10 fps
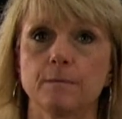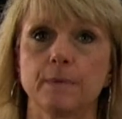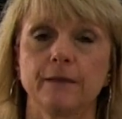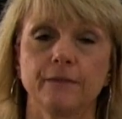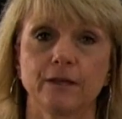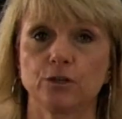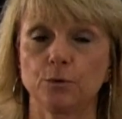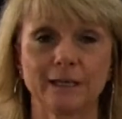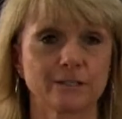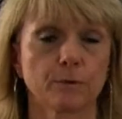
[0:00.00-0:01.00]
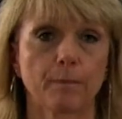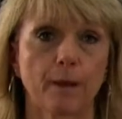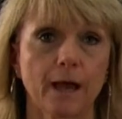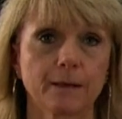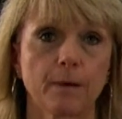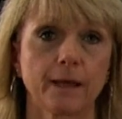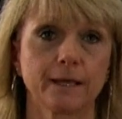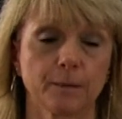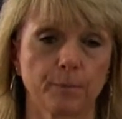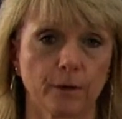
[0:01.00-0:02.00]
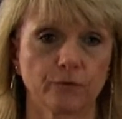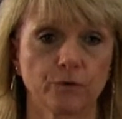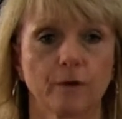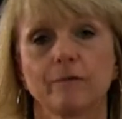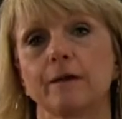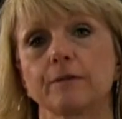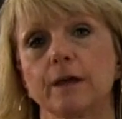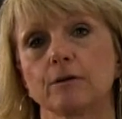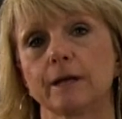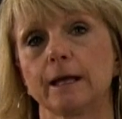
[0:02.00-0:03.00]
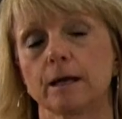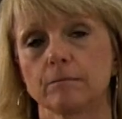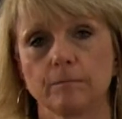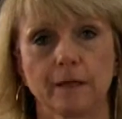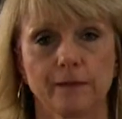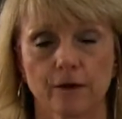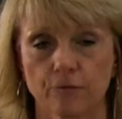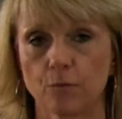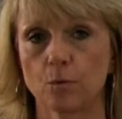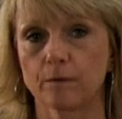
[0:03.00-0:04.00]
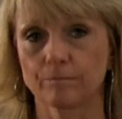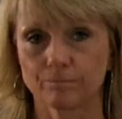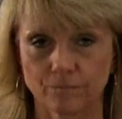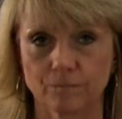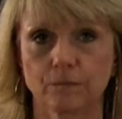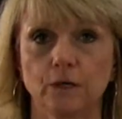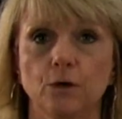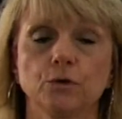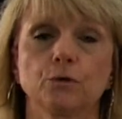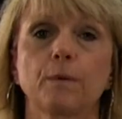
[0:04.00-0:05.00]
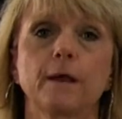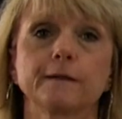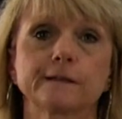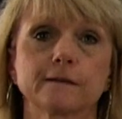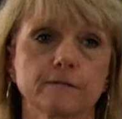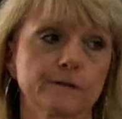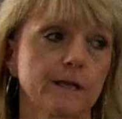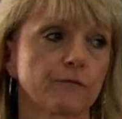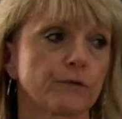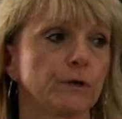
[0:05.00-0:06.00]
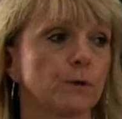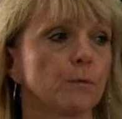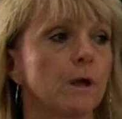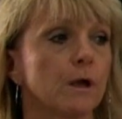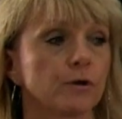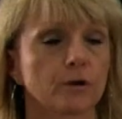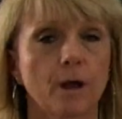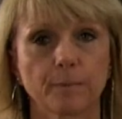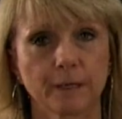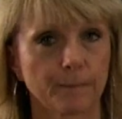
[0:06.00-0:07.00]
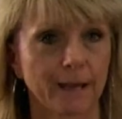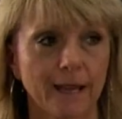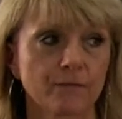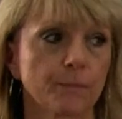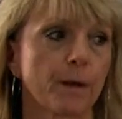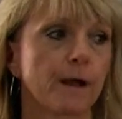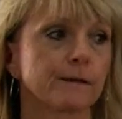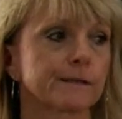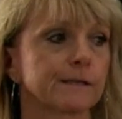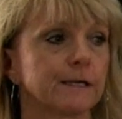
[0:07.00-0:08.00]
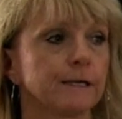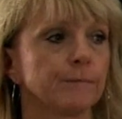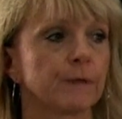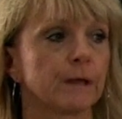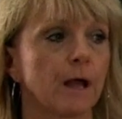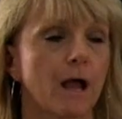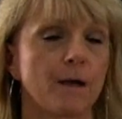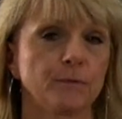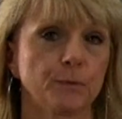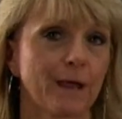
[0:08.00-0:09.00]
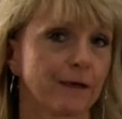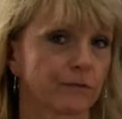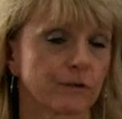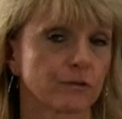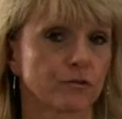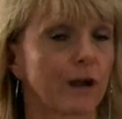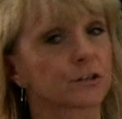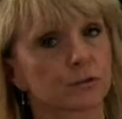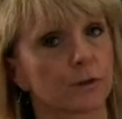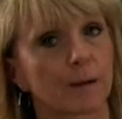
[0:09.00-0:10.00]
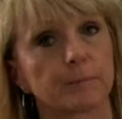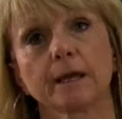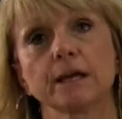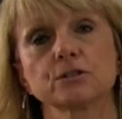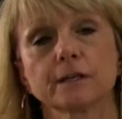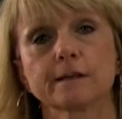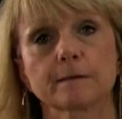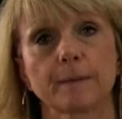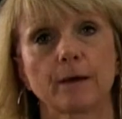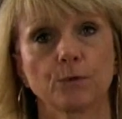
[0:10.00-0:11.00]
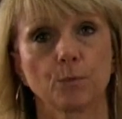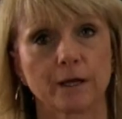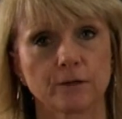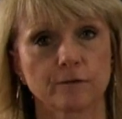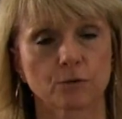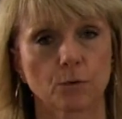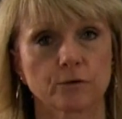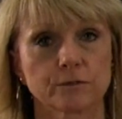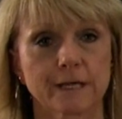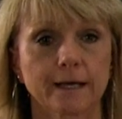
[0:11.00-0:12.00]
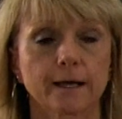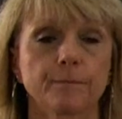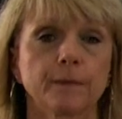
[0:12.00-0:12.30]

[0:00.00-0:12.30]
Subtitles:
And then you need to abide by HIPAA if you have healthcare data, and therefore, your policies are set for you. Your company may have a policy. You may have contractual obligations about the way you store your data,